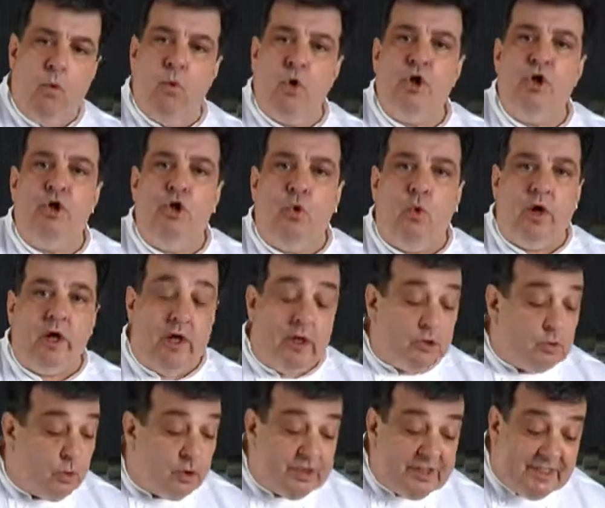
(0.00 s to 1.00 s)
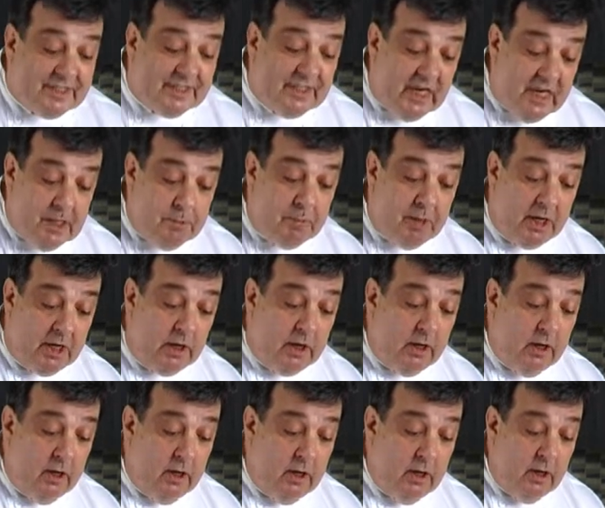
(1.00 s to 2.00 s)
we're doing is we're steaming
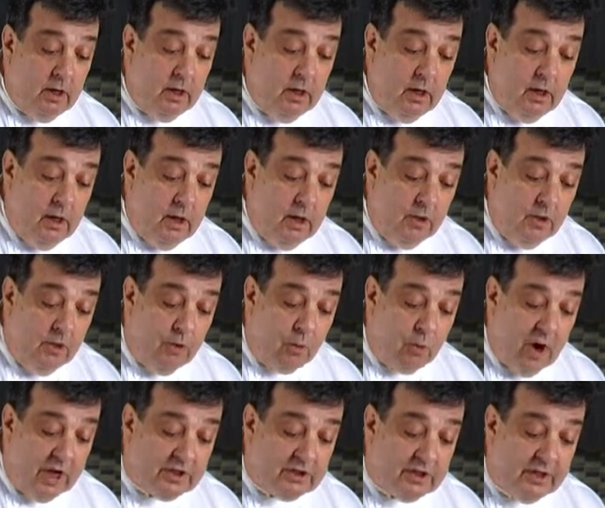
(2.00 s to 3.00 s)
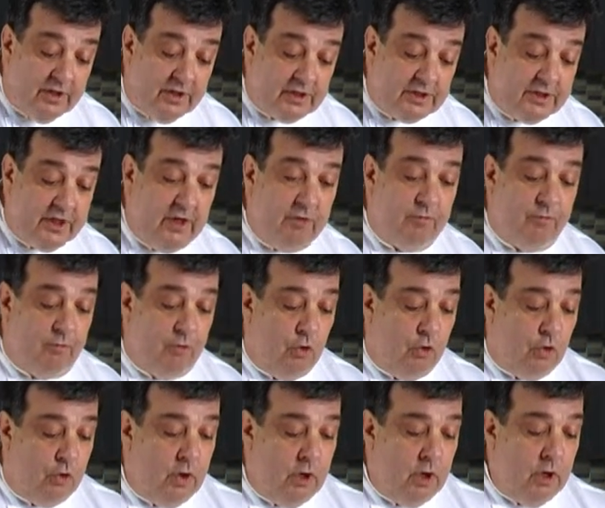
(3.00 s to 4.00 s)
the rest of the
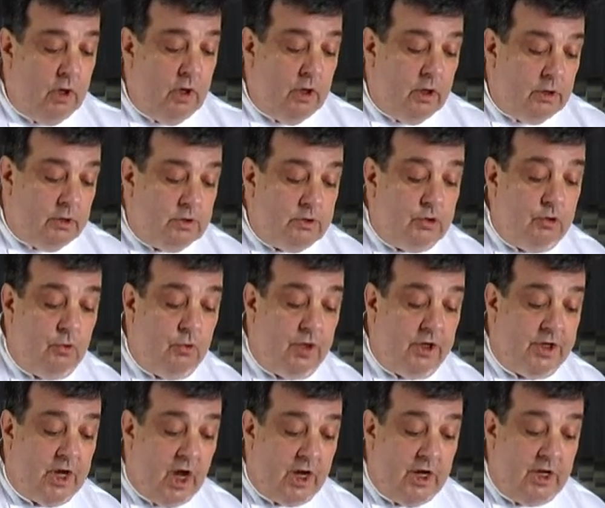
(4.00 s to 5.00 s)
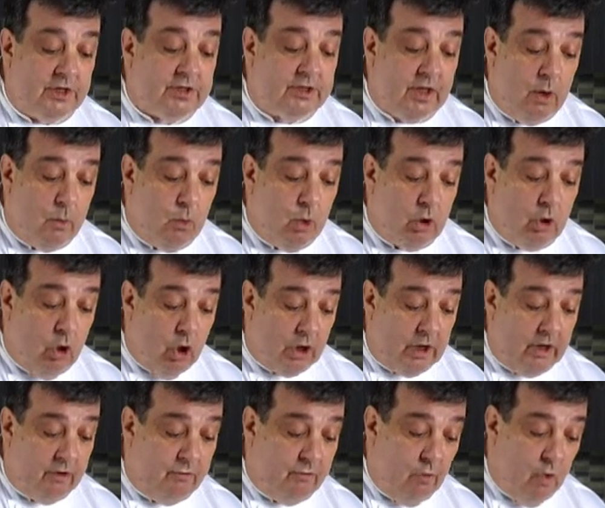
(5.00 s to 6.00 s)
seafood to the doneness that we're
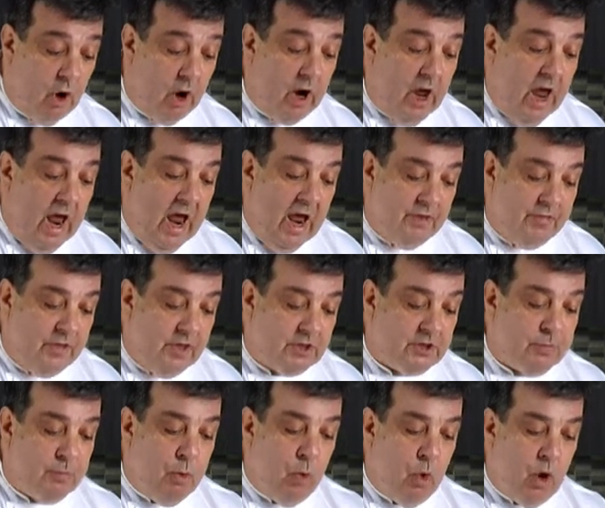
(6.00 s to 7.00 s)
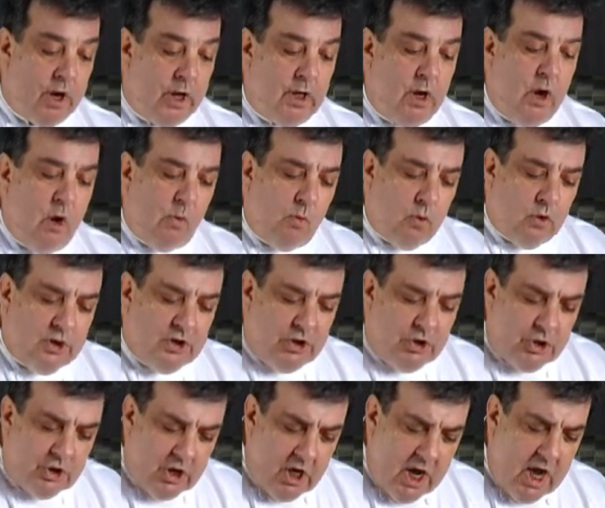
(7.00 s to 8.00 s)
looking for. At this point, we're
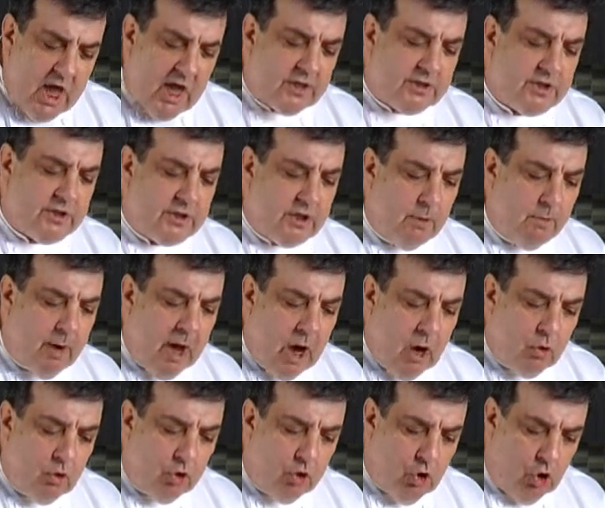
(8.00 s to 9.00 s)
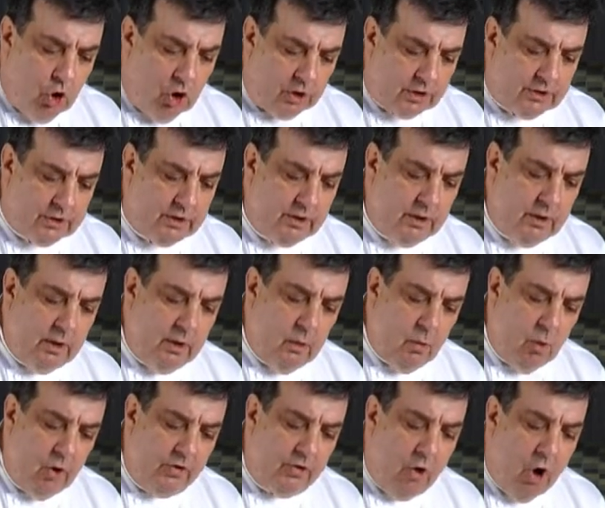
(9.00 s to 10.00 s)
just about cooked
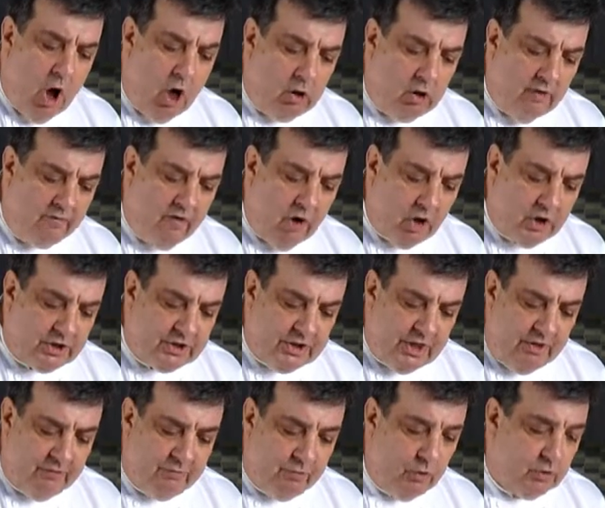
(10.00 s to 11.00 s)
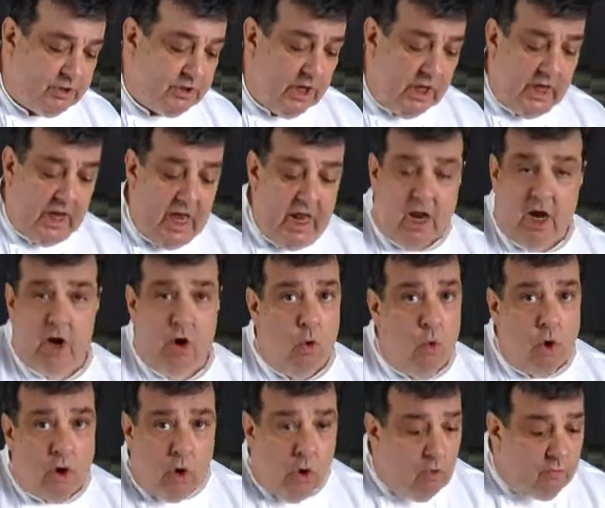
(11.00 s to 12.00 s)
with all of our seafoods. And again, I don't
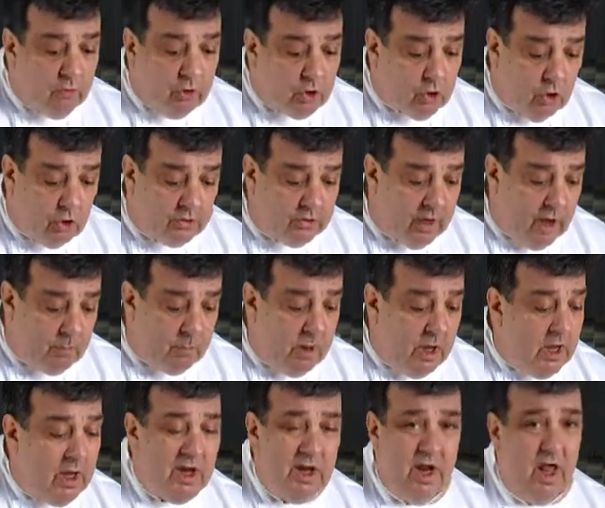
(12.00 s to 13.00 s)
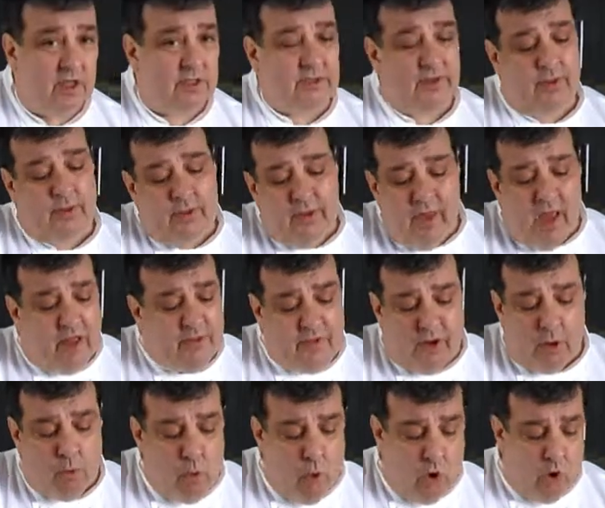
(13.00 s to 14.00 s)
want to overcook them.
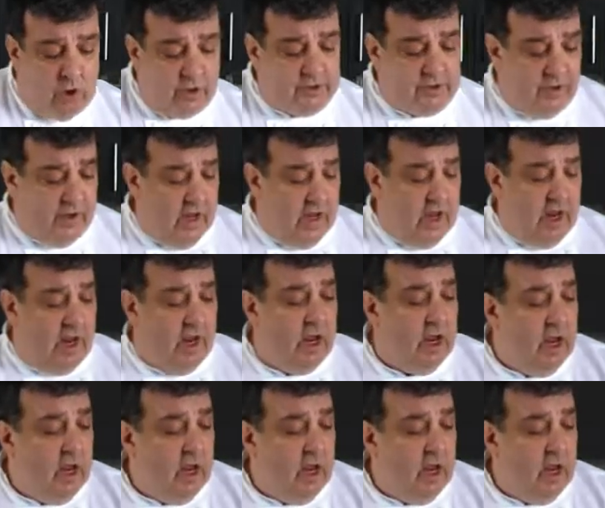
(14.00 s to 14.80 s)
Nothing worse than